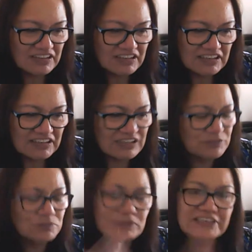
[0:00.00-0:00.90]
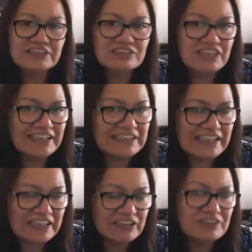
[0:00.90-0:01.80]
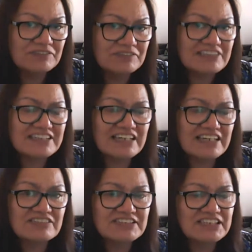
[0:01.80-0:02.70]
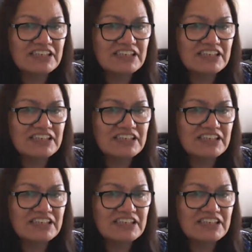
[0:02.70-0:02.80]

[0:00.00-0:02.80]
If we don't take care of ourselves